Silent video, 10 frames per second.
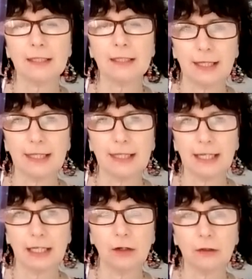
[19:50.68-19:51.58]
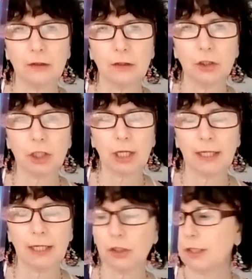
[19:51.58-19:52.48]
take the need to
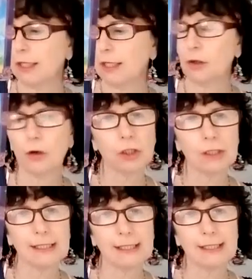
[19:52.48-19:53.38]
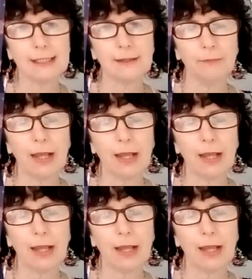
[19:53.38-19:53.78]
change in consciousness.